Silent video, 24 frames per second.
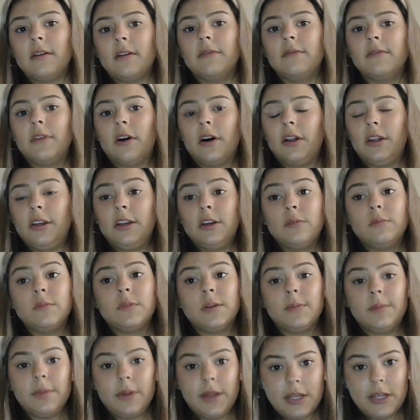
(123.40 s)
of volume
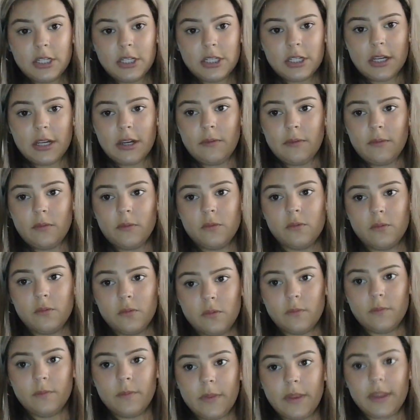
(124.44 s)
depletion,
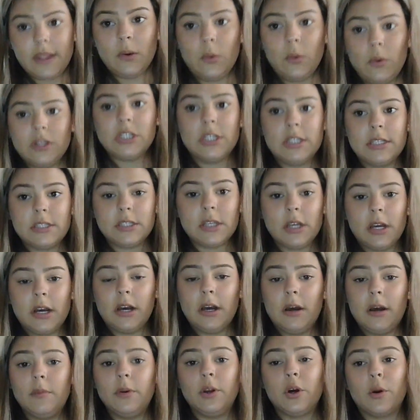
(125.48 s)
which is
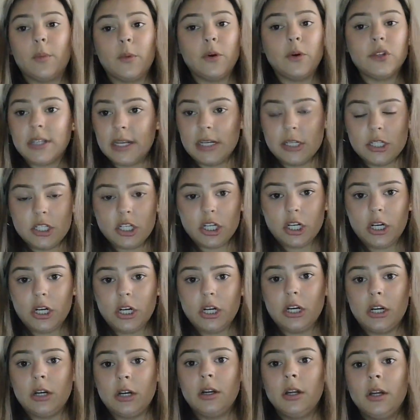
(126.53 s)
normal skin
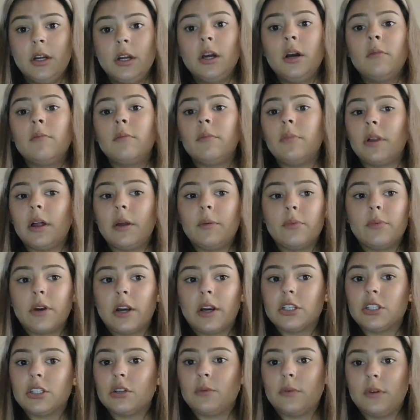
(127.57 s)
turgor, blood
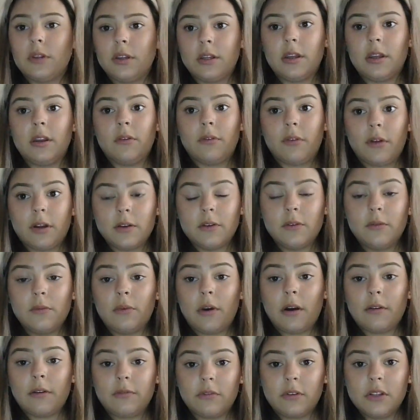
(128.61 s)
pressure within the
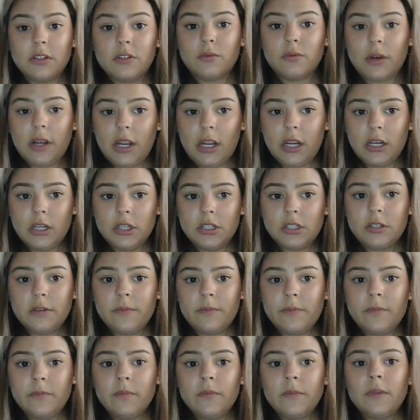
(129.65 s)
reference range.
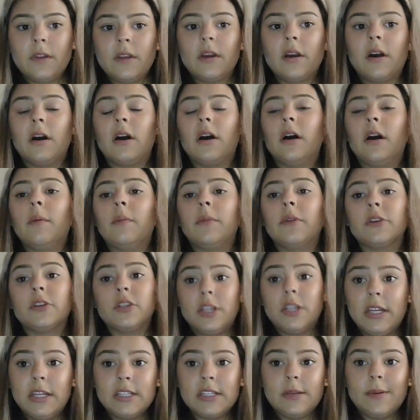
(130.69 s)
There
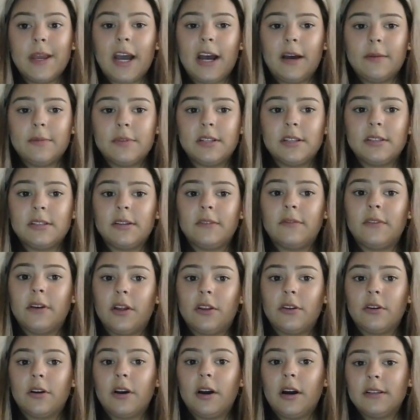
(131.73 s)
needs to be absence of
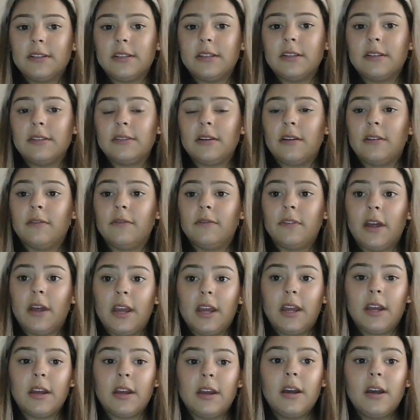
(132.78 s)
other causes of
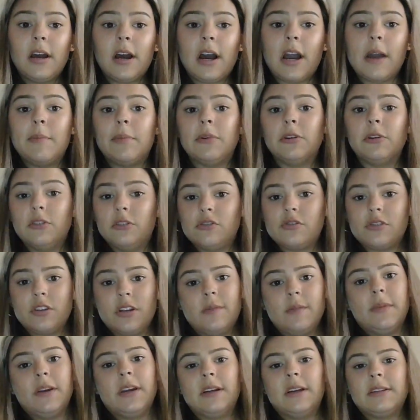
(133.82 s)
like
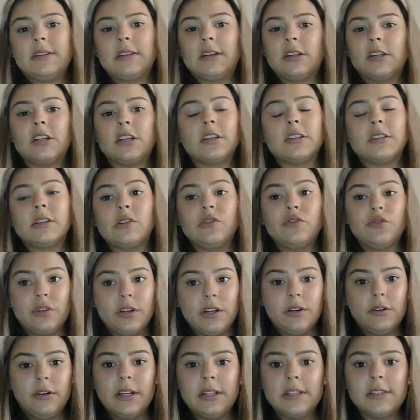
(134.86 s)
hyponatremia, such as
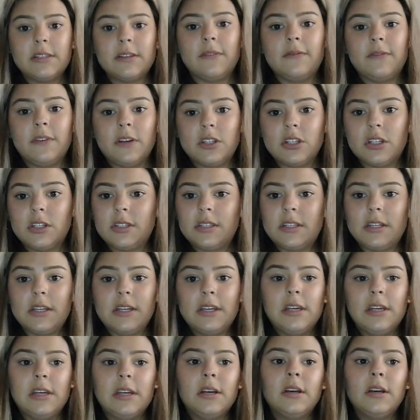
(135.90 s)
adrenal
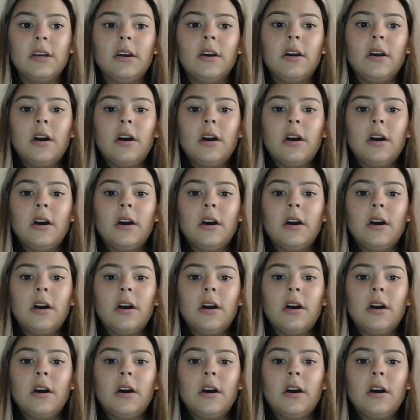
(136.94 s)
insufficiency,